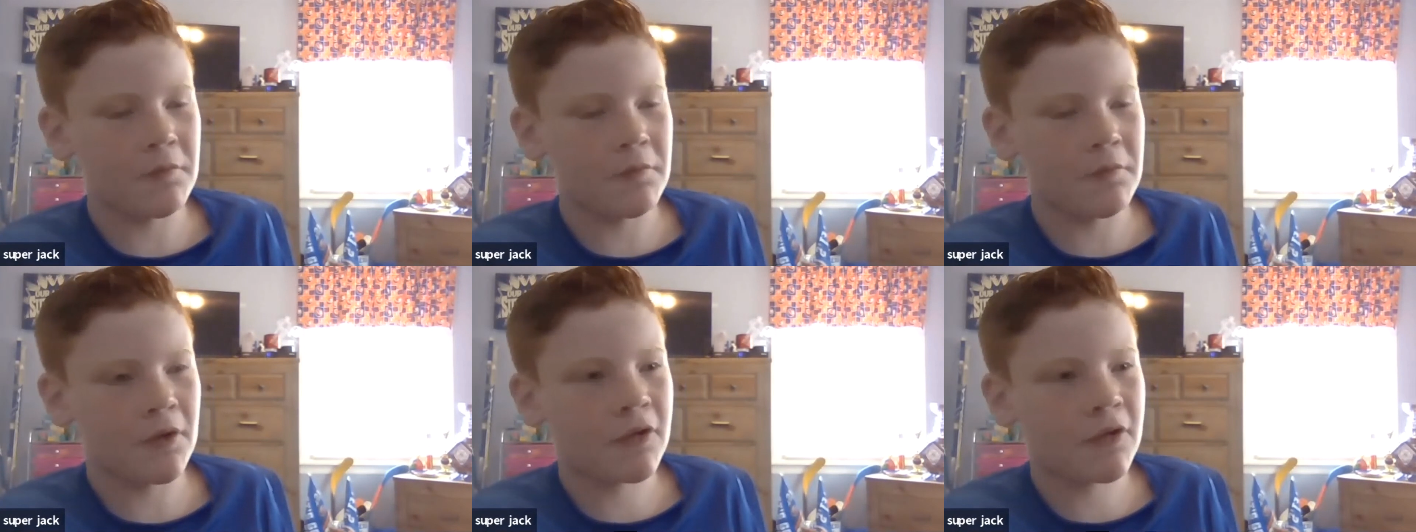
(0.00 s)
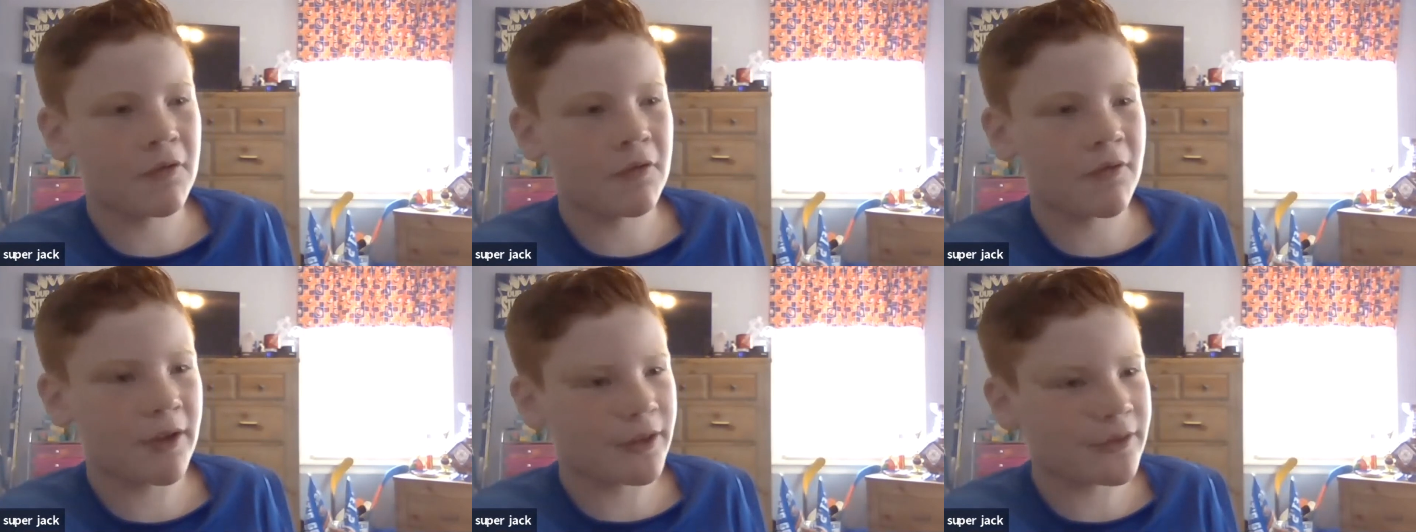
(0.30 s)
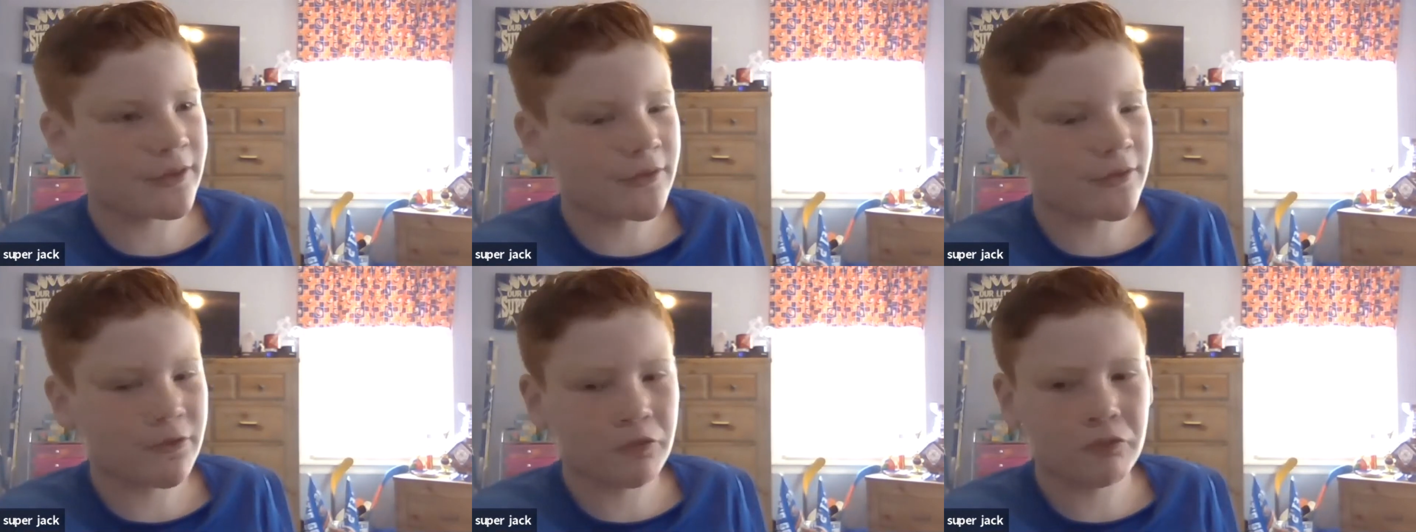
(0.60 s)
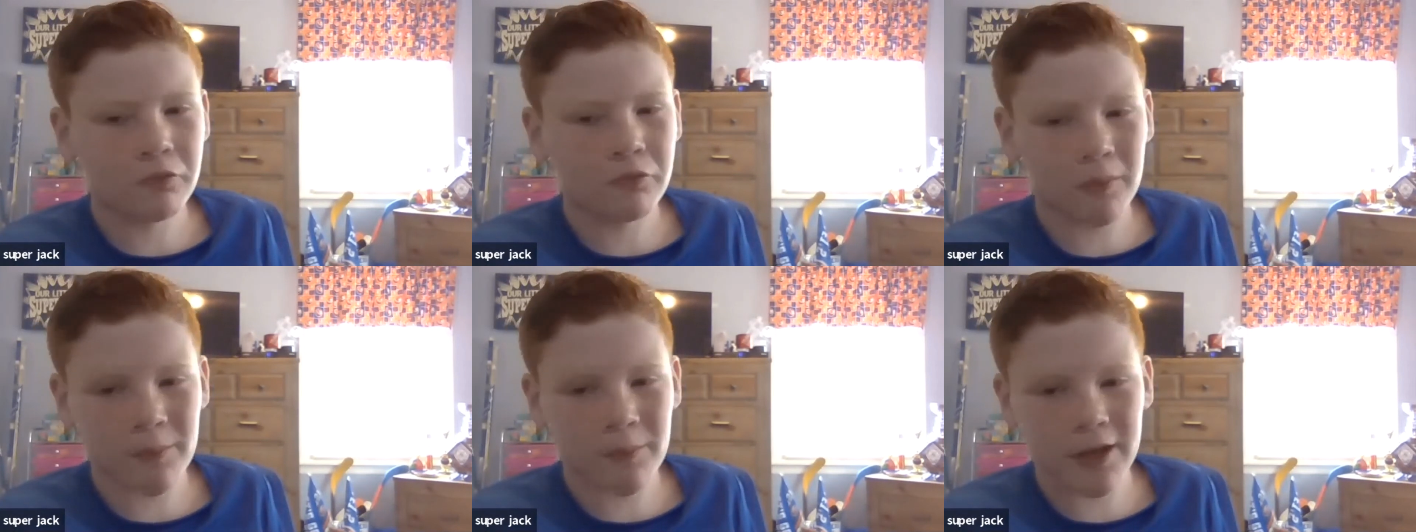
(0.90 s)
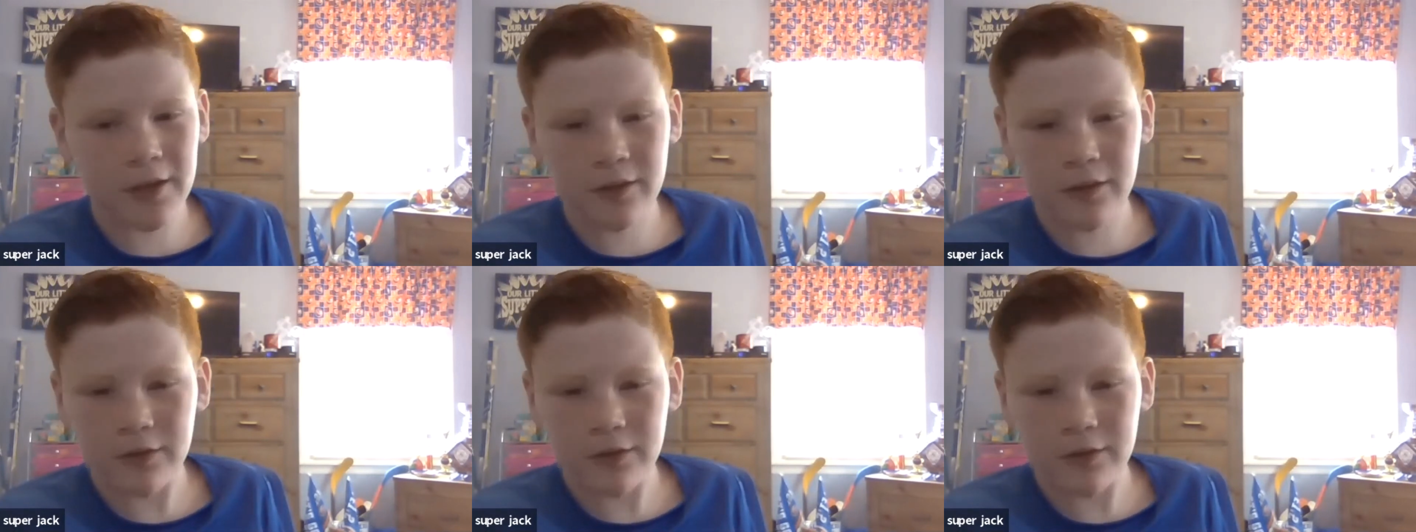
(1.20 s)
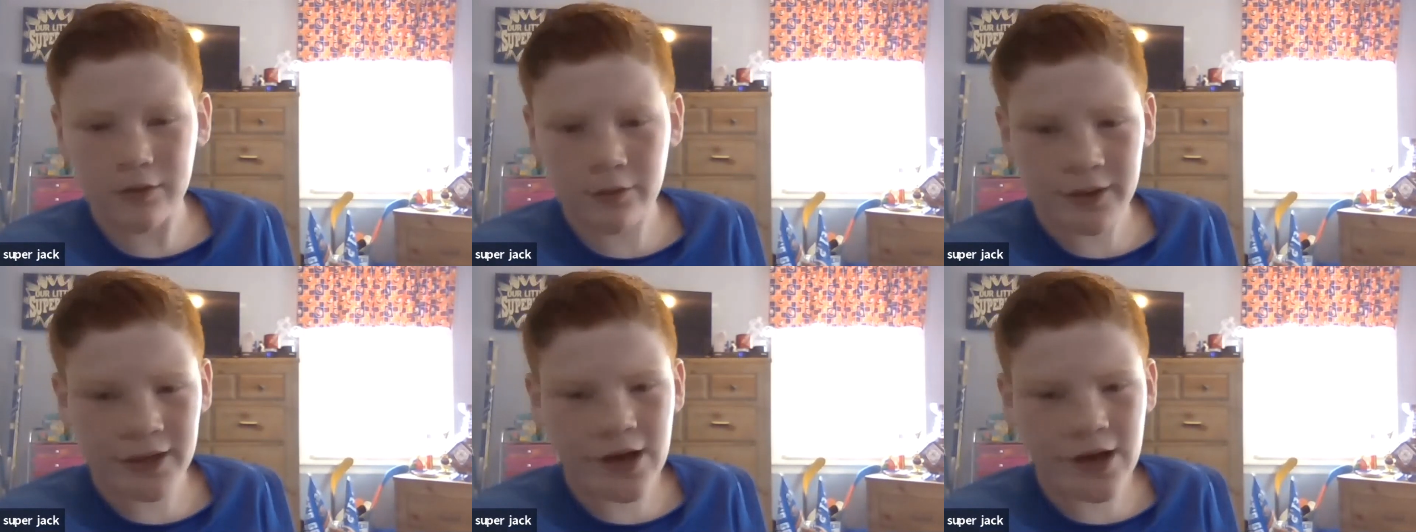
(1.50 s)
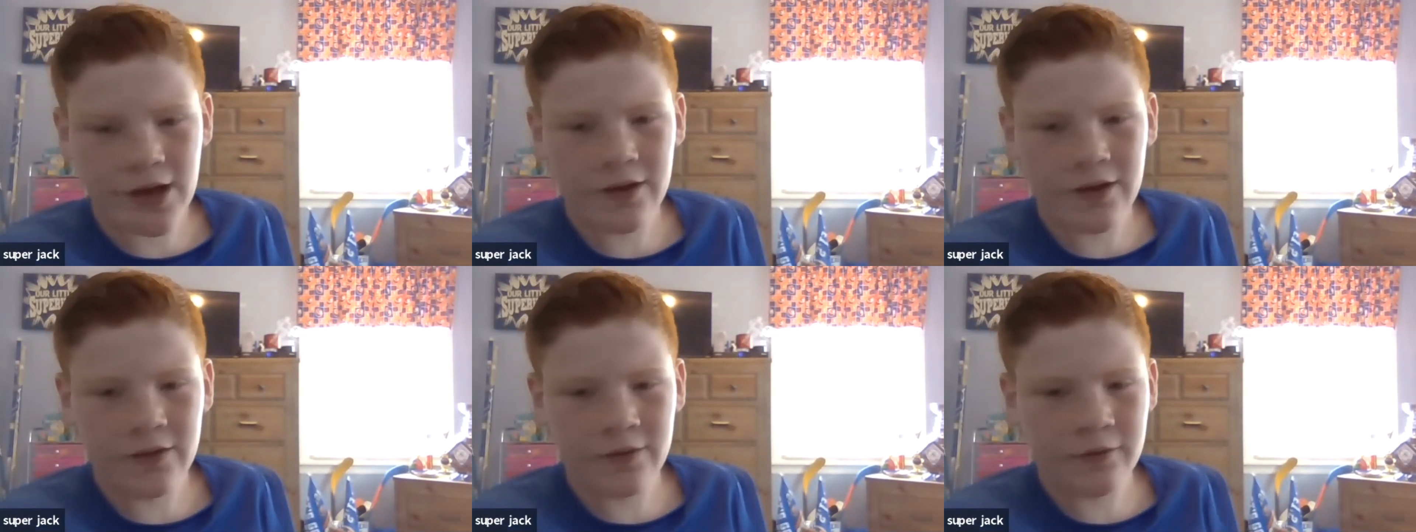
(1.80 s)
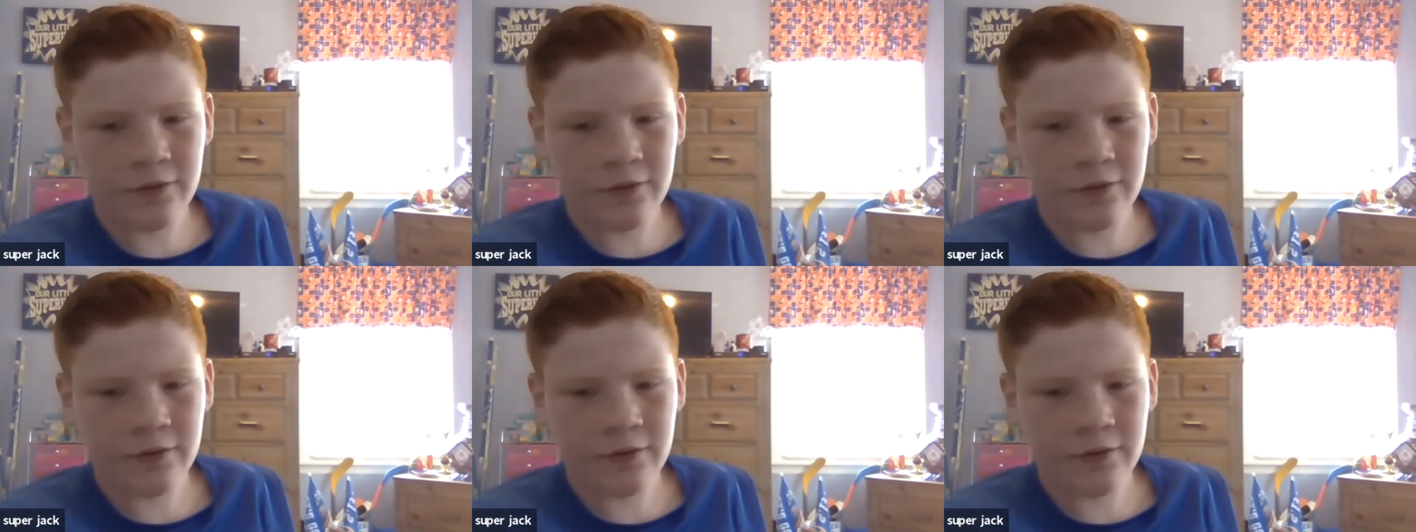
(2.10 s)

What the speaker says: really liked swimming, so I got